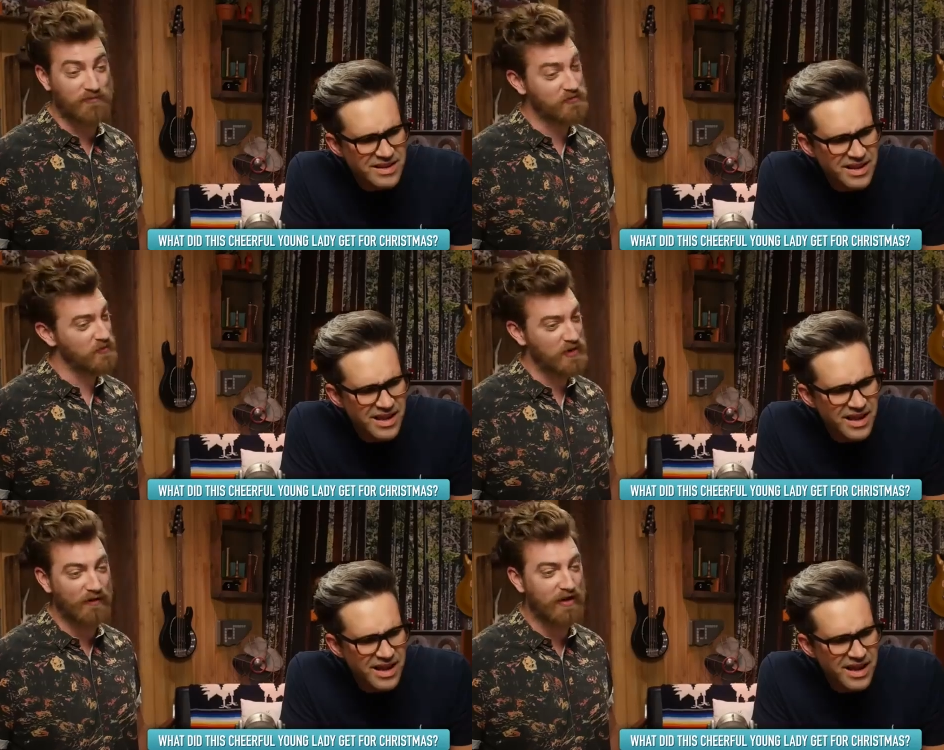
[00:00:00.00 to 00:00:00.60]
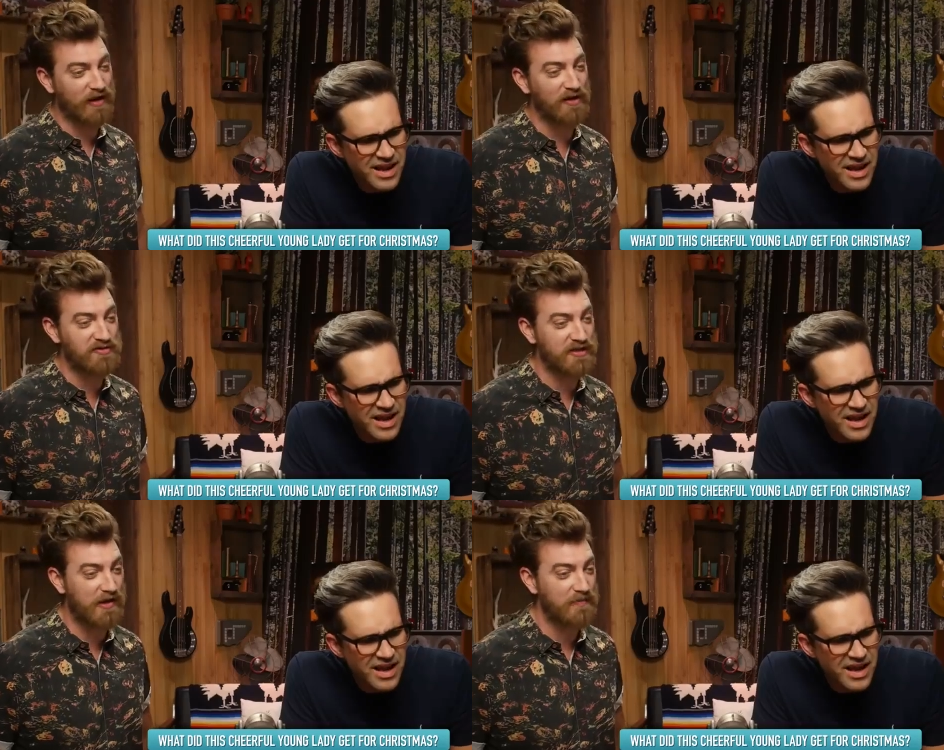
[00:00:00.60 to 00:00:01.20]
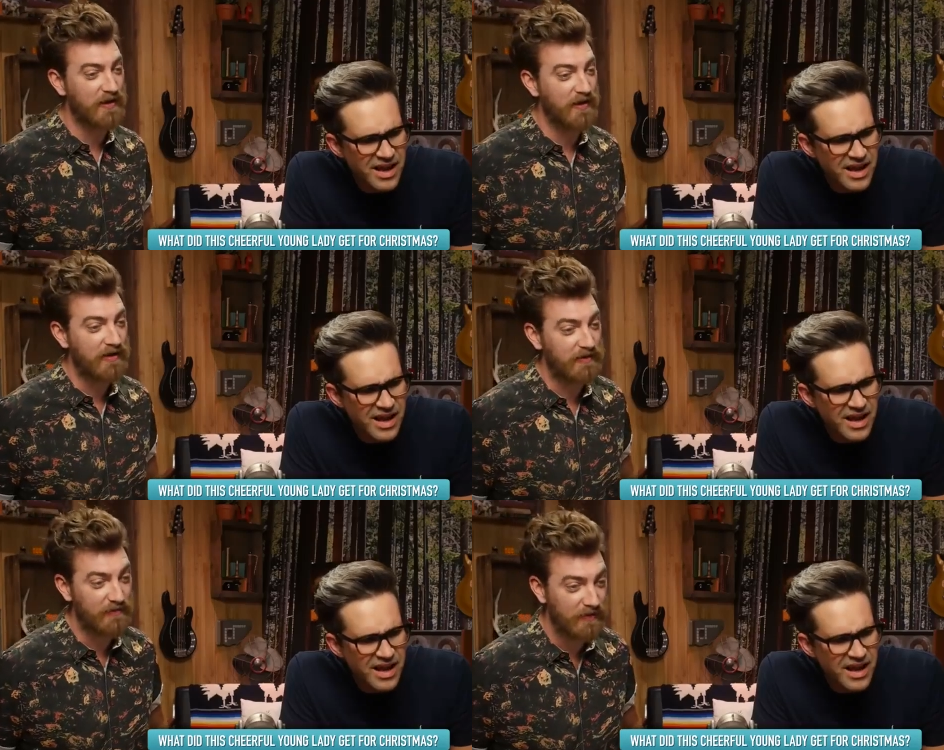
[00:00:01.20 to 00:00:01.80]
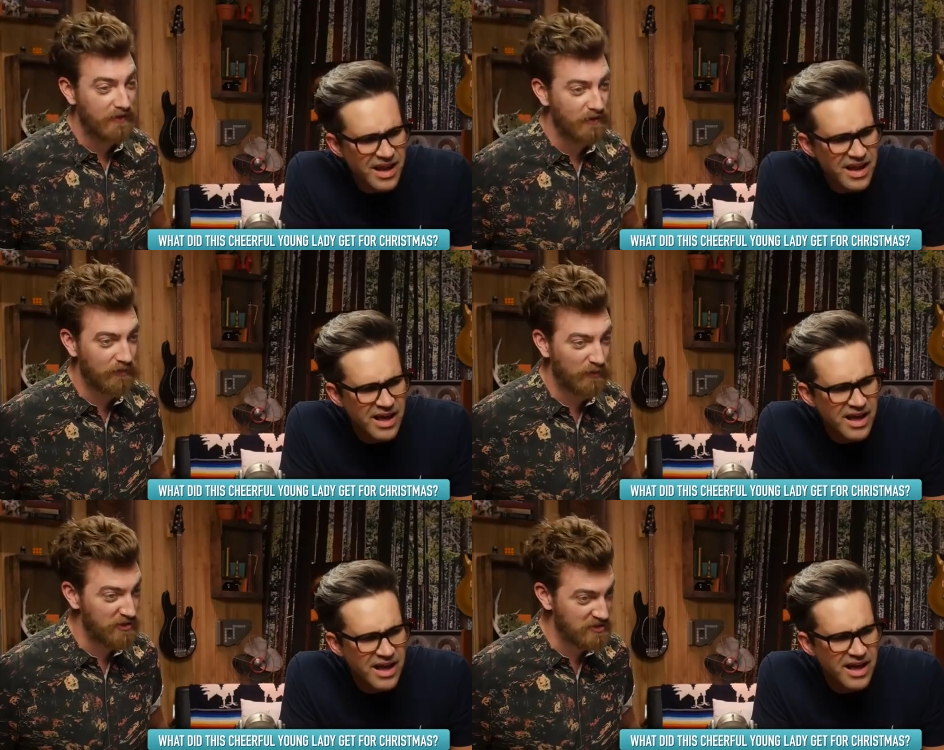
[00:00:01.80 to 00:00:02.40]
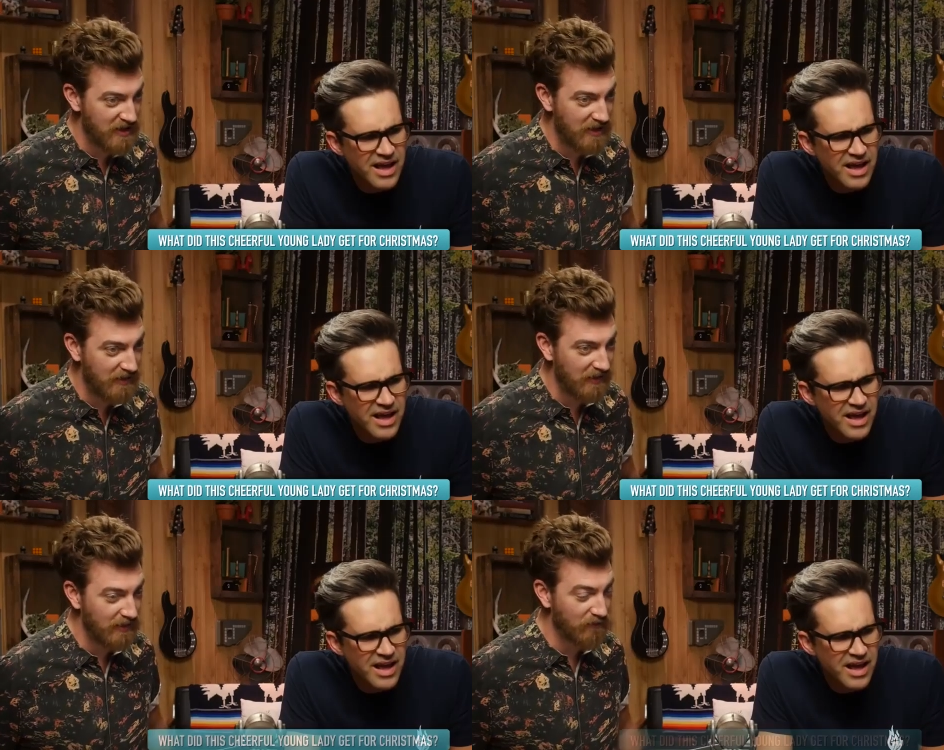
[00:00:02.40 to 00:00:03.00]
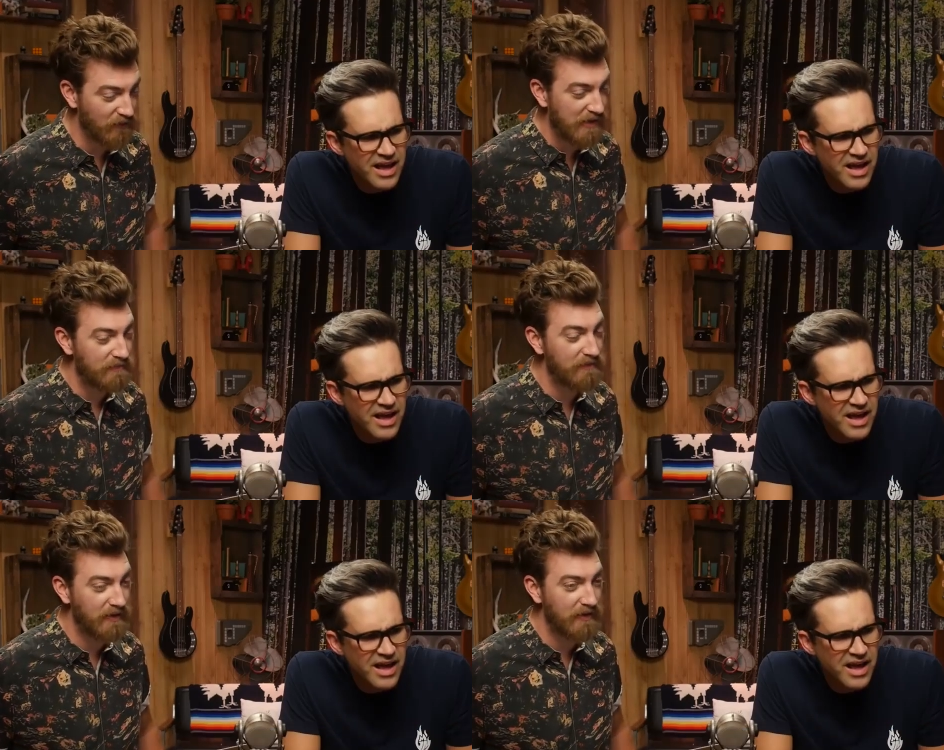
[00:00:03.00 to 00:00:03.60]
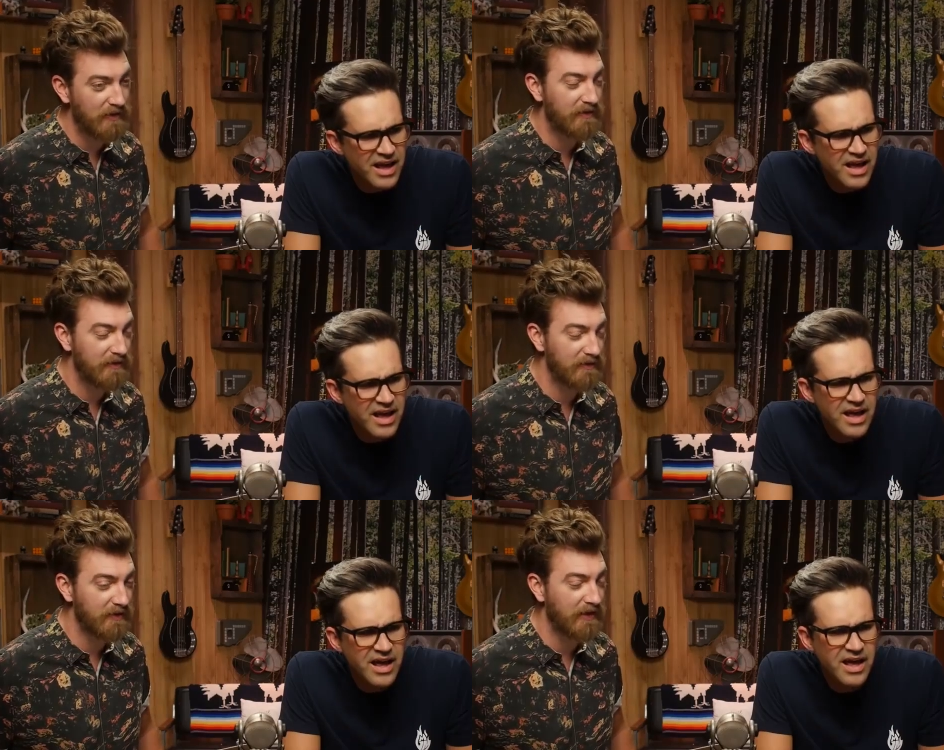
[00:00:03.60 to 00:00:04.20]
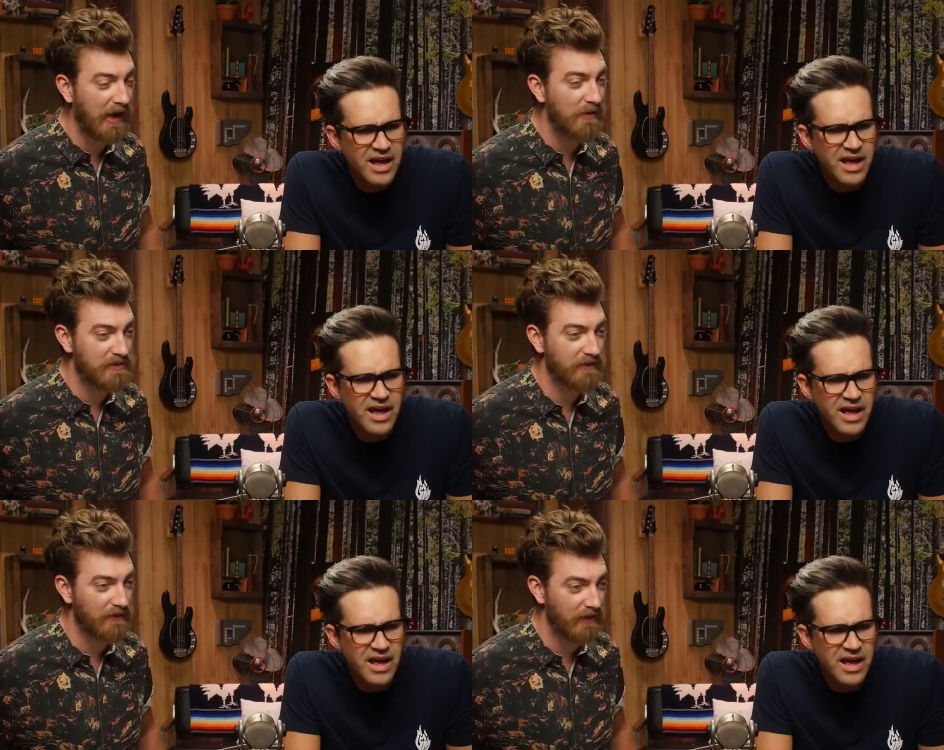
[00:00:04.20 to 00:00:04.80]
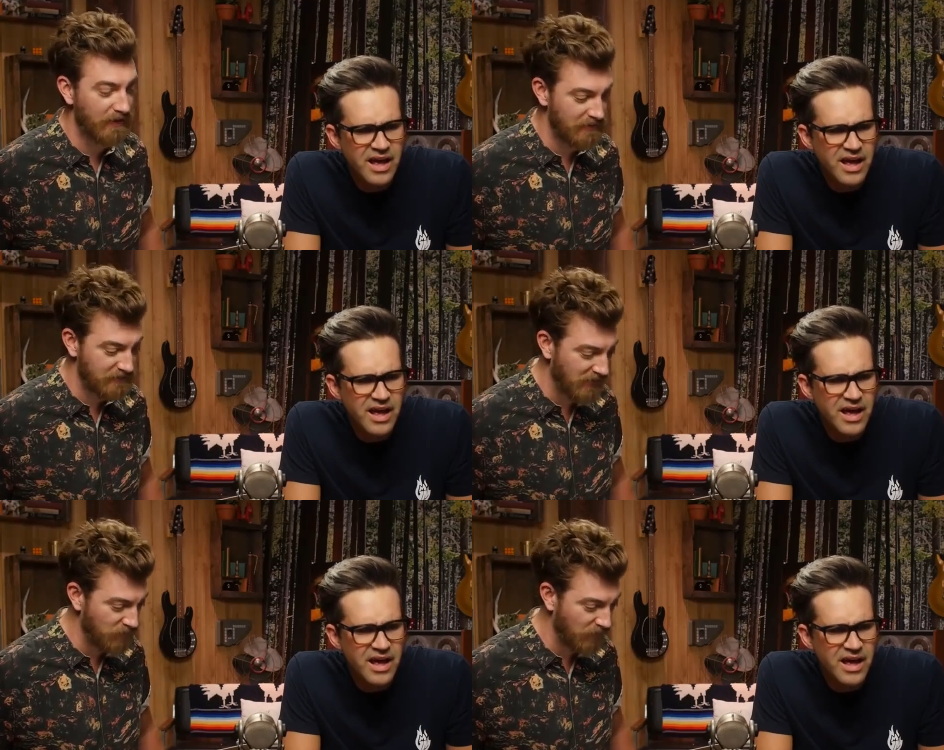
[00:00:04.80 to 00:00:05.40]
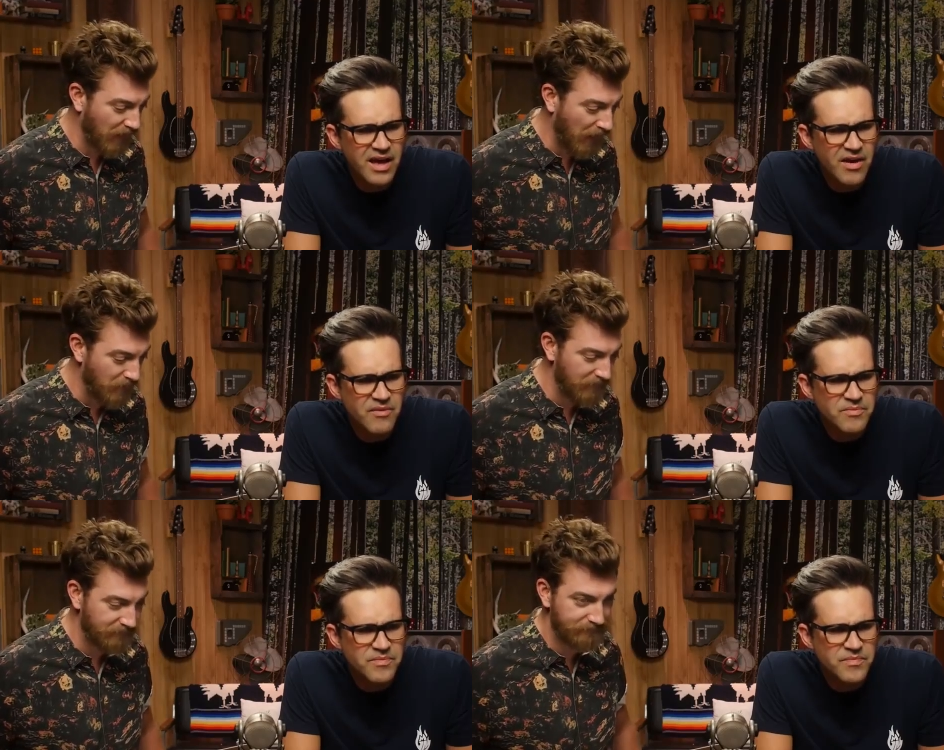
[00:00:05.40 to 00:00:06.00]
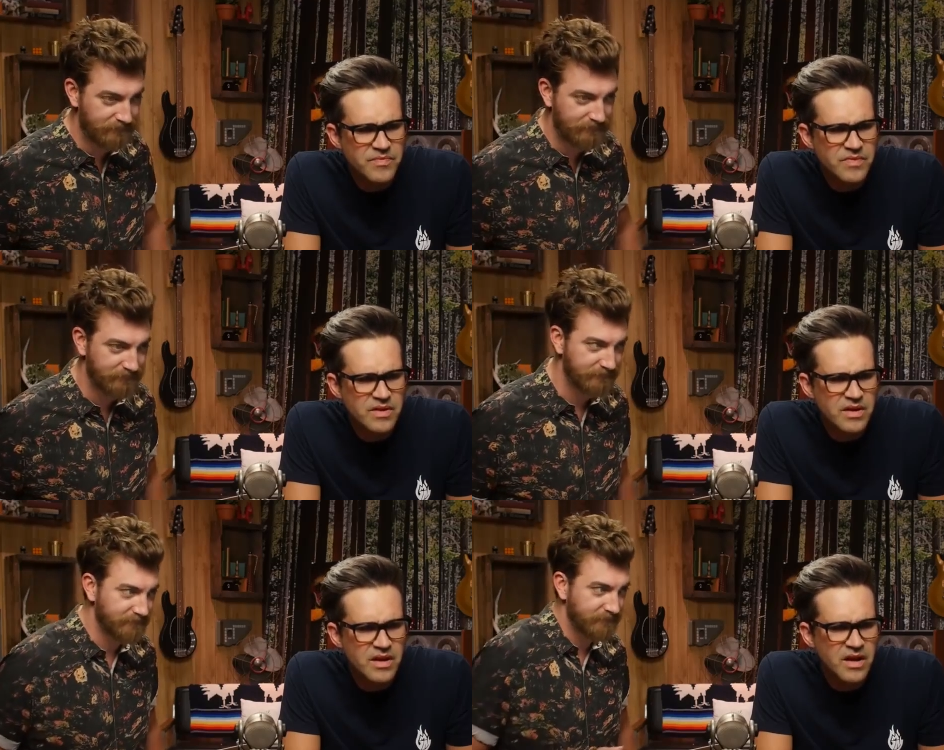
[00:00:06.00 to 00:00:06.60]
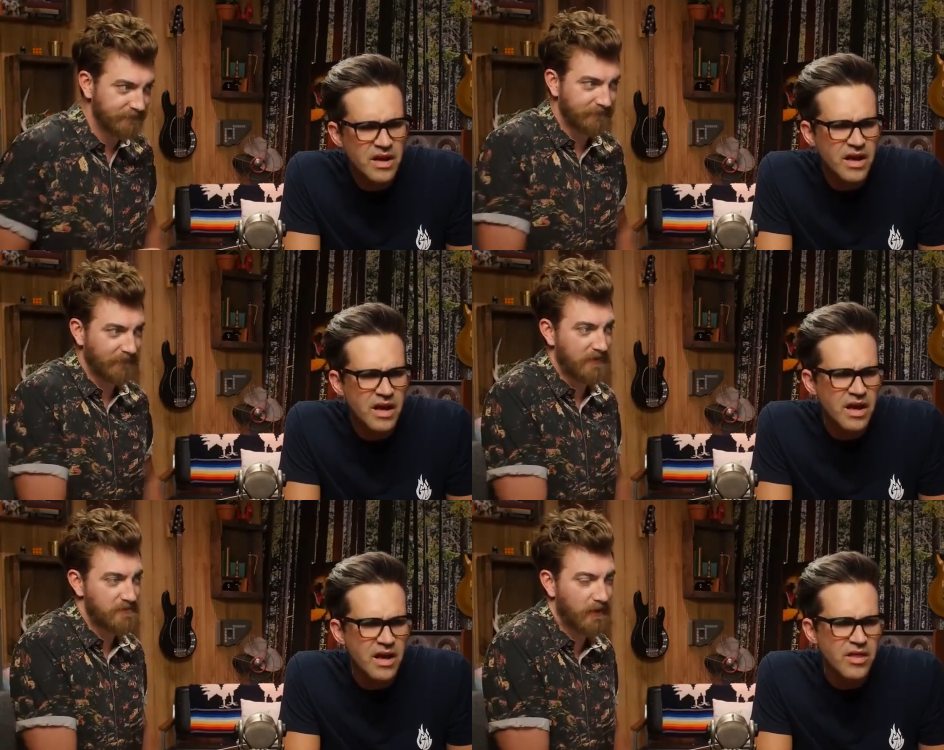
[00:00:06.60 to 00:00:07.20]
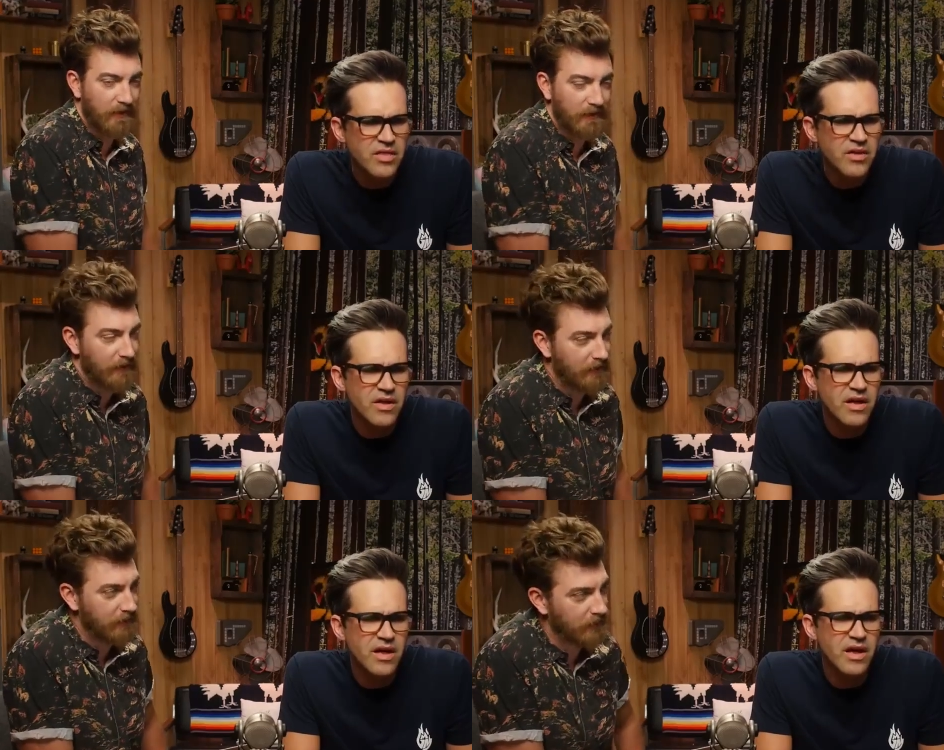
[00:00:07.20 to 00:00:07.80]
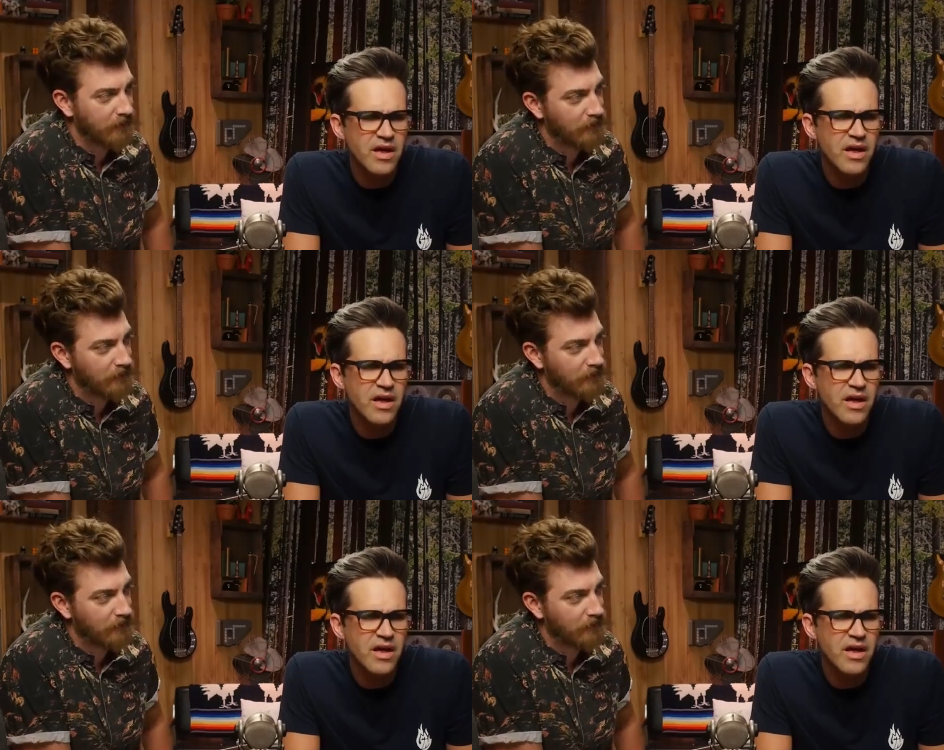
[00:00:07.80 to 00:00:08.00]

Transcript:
Speaker 1: What? We don't get a close up. We're just taking it from uh, the caption there. Yes, that's what happened. Sorry, Link.